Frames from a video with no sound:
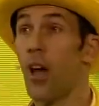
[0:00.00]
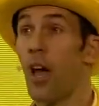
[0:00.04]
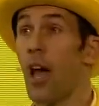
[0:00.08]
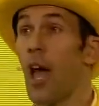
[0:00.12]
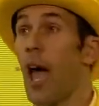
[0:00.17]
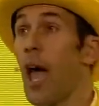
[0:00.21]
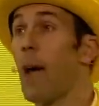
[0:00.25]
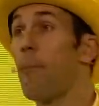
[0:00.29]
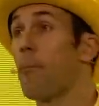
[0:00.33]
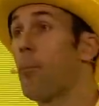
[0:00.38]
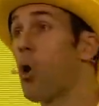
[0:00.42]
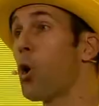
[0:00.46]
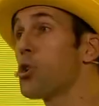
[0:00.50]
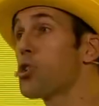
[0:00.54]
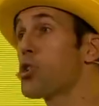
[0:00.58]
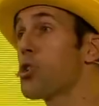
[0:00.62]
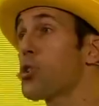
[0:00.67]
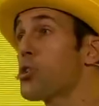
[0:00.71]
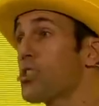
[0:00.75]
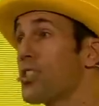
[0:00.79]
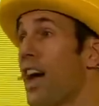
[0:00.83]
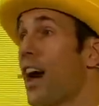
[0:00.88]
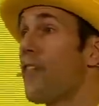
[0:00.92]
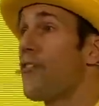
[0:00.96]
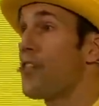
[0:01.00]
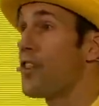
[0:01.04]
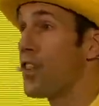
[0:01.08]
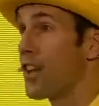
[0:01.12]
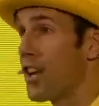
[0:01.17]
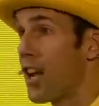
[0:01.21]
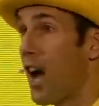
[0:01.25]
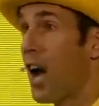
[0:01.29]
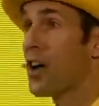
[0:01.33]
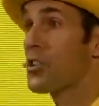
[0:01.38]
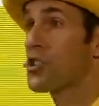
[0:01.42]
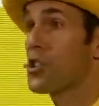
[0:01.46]
and put yourself in the
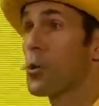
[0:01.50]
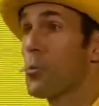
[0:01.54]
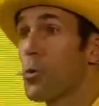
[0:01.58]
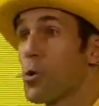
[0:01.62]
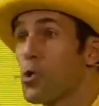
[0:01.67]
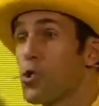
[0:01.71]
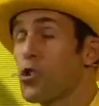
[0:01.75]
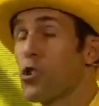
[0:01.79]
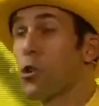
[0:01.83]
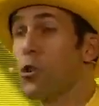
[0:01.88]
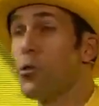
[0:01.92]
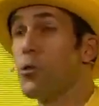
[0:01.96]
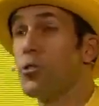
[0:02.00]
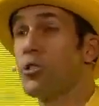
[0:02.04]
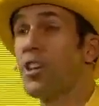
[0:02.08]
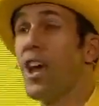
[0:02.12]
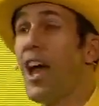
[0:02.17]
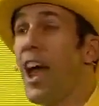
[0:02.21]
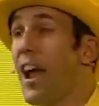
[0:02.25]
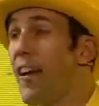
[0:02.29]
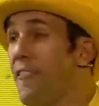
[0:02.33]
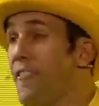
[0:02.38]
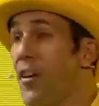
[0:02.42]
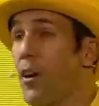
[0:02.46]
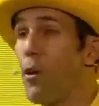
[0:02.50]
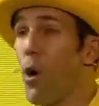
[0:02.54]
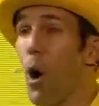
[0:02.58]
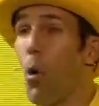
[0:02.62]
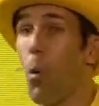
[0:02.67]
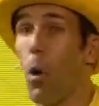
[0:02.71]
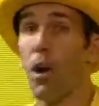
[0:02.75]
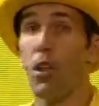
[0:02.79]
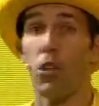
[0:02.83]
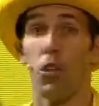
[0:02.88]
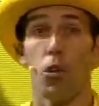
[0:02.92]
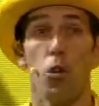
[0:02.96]
customer's shoes and figure out
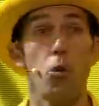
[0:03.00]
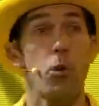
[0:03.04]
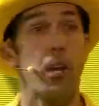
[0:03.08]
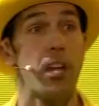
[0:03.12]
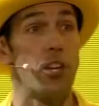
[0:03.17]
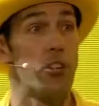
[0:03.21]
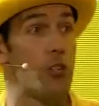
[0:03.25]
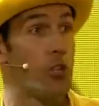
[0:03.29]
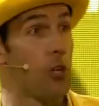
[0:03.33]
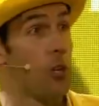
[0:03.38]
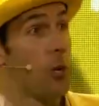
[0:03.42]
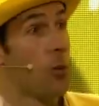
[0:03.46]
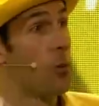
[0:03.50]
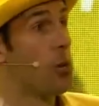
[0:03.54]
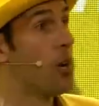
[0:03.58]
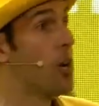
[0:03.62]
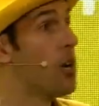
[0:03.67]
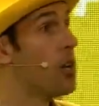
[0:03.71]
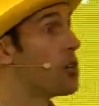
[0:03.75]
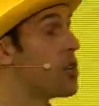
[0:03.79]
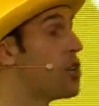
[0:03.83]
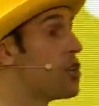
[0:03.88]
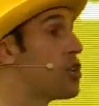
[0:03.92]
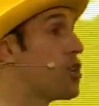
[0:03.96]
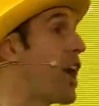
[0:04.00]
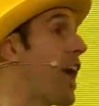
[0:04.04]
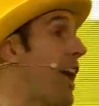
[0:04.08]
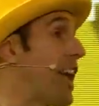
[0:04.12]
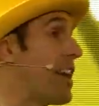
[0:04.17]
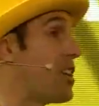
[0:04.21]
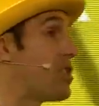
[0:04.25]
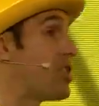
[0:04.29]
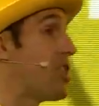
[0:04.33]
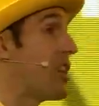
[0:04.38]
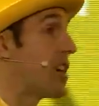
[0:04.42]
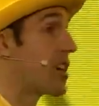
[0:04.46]
what you can do to
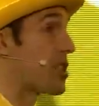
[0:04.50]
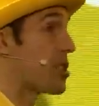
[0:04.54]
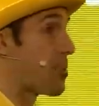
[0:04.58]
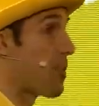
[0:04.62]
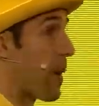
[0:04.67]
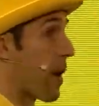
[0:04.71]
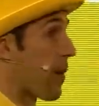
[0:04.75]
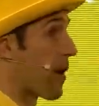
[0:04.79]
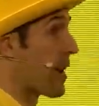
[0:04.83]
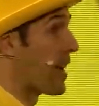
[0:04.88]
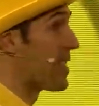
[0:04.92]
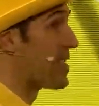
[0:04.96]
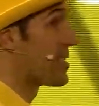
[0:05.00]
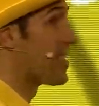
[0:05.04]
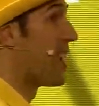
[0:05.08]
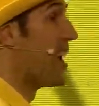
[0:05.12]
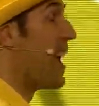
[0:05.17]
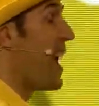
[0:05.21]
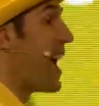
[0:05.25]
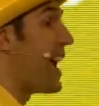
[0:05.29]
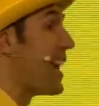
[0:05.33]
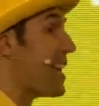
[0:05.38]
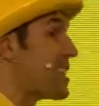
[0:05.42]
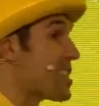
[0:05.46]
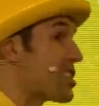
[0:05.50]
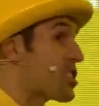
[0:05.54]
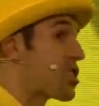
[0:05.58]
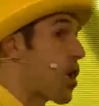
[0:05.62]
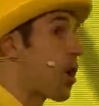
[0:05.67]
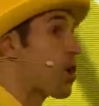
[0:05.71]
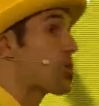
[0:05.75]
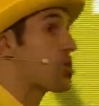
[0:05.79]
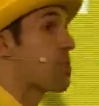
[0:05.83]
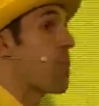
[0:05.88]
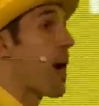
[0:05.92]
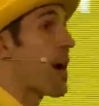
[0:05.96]
change the experience. And it
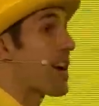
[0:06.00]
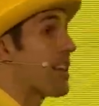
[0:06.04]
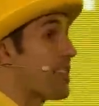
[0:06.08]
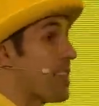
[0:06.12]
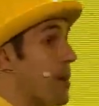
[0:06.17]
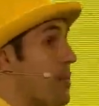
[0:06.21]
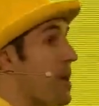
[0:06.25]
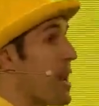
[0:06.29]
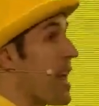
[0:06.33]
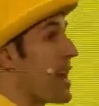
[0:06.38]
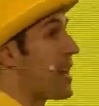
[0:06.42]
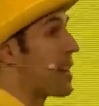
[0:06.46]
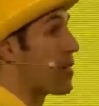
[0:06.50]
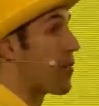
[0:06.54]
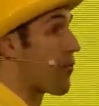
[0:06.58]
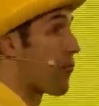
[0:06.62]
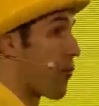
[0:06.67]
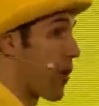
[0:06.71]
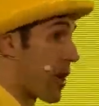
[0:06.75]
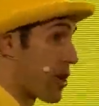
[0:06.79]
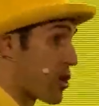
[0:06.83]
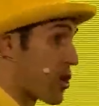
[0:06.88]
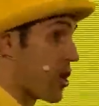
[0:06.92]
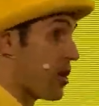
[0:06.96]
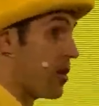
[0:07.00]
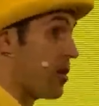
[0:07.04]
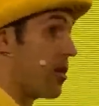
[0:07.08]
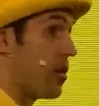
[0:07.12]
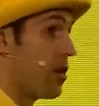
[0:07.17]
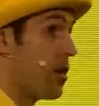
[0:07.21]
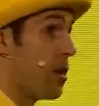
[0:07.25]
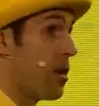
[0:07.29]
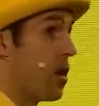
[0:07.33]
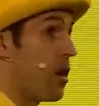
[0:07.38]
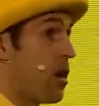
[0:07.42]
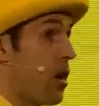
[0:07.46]
starts by eliminating the friction.
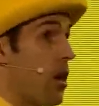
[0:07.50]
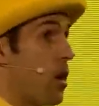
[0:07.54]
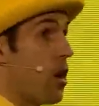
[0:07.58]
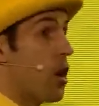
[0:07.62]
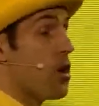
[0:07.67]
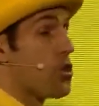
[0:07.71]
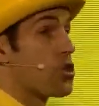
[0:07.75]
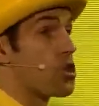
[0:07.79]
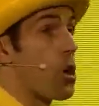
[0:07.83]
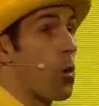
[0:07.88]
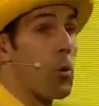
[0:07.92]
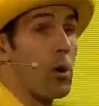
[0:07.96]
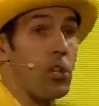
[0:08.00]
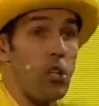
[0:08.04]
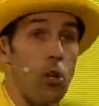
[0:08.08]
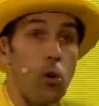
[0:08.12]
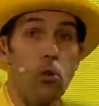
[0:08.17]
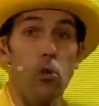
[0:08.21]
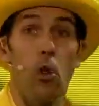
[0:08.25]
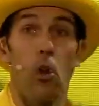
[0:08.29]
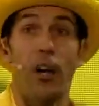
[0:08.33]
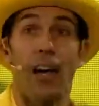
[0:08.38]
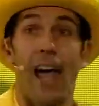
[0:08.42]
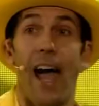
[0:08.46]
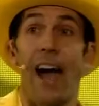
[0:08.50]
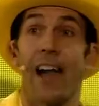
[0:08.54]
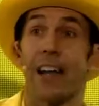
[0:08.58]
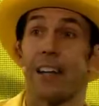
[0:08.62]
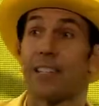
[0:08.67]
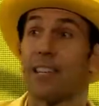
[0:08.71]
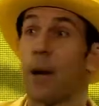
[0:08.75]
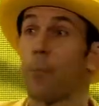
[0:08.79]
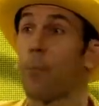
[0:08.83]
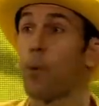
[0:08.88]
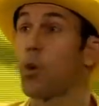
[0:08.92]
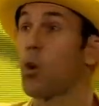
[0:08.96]
So when you look at a
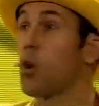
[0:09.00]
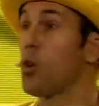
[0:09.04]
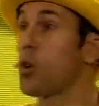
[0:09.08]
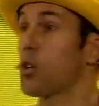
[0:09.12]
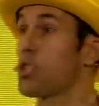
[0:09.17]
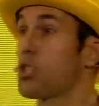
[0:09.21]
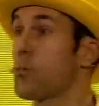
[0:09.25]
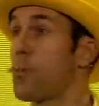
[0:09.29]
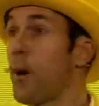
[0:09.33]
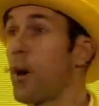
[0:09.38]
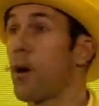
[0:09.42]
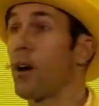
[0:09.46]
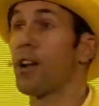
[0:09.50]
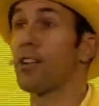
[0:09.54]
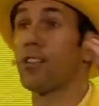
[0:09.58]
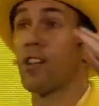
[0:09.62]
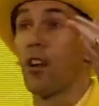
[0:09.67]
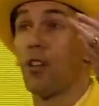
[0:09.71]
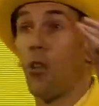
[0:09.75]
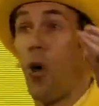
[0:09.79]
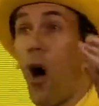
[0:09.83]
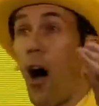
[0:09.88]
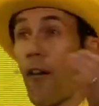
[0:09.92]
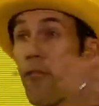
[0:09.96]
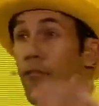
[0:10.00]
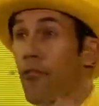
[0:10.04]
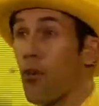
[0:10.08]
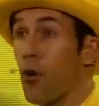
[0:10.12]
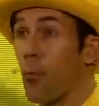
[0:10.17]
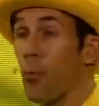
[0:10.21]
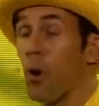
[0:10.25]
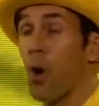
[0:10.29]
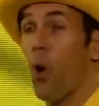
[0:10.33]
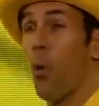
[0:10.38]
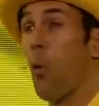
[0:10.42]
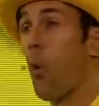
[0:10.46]
typical experience in a law
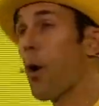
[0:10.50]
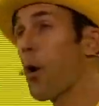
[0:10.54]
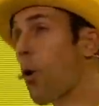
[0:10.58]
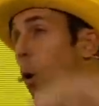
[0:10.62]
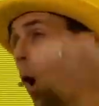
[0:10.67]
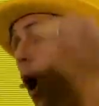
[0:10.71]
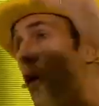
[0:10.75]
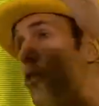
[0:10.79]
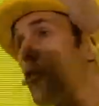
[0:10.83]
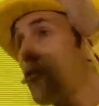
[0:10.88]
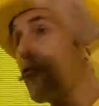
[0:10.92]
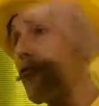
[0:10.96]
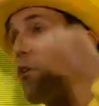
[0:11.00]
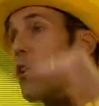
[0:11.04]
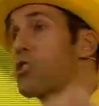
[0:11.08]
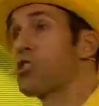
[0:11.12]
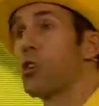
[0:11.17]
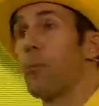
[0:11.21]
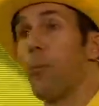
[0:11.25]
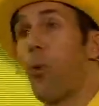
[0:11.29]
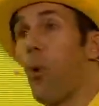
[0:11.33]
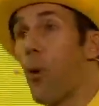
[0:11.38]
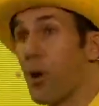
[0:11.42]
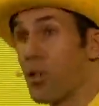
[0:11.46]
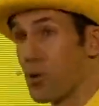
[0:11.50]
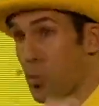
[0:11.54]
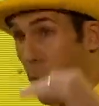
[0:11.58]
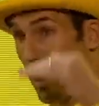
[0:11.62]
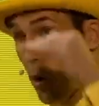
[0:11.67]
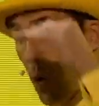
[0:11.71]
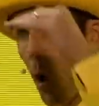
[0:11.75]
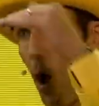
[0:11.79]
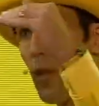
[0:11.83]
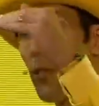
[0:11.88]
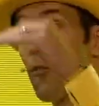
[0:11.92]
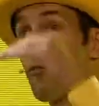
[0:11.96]
firm, what are all the friction points? What
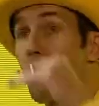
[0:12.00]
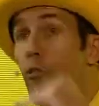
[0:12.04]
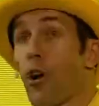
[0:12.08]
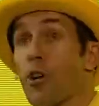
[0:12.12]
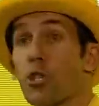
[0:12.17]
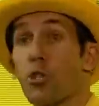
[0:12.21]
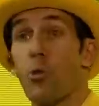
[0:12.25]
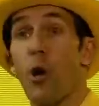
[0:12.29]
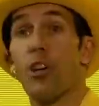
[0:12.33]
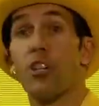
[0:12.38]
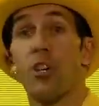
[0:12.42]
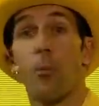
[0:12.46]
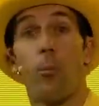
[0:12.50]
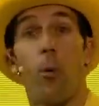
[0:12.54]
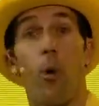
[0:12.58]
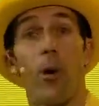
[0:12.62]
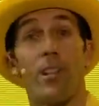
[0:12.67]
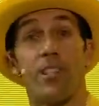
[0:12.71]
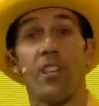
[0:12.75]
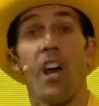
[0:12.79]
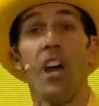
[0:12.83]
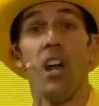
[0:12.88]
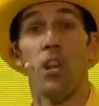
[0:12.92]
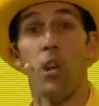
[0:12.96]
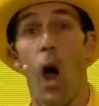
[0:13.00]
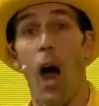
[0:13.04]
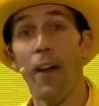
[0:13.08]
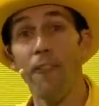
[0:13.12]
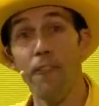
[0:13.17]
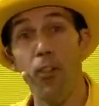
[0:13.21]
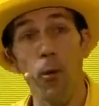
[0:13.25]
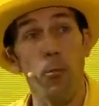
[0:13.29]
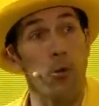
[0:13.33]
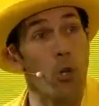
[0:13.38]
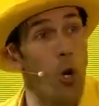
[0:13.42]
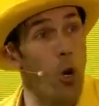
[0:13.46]
are all the frustration points? Not
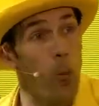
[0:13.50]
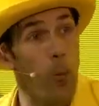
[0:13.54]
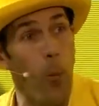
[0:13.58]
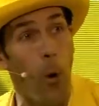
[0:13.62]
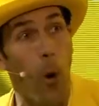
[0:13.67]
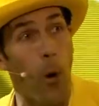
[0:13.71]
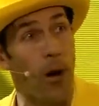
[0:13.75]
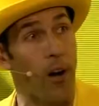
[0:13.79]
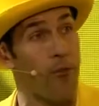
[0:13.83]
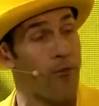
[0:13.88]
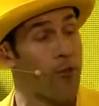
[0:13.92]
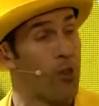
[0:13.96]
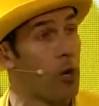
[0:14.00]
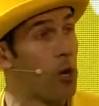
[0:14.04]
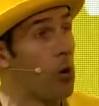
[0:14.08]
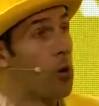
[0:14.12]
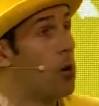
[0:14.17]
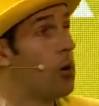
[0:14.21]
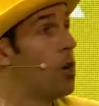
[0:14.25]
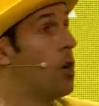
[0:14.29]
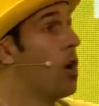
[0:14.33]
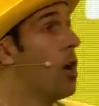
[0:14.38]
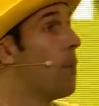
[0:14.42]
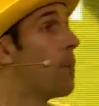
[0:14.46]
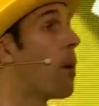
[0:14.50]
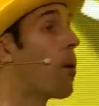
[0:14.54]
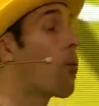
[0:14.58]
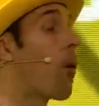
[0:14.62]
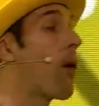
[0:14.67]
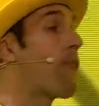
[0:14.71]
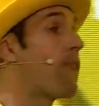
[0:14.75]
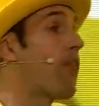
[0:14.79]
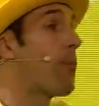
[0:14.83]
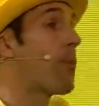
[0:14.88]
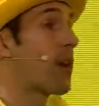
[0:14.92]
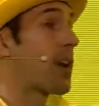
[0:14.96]
from your point of view, but
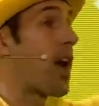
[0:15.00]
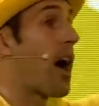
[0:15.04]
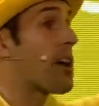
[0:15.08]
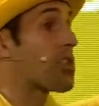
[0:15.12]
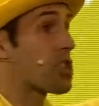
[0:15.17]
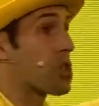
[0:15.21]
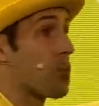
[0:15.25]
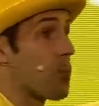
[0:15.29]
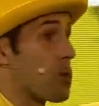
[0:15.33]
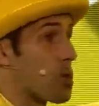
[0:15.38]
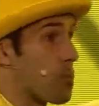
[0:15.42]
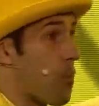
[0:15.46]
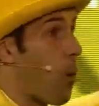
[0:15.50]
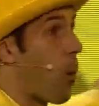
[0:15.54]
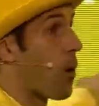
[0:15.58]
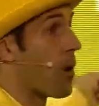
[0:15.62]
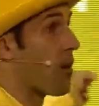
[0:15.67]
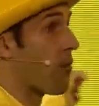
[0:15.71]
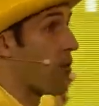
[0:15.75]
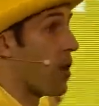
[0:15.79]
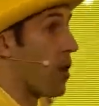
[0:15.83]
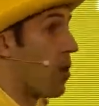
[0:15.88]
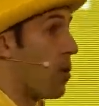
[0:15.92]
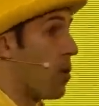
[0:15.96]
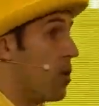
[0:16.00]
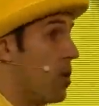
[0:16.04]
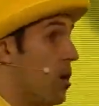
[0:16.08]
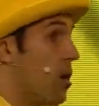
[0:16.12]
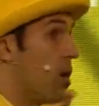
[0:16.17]
what from the customer's point of view.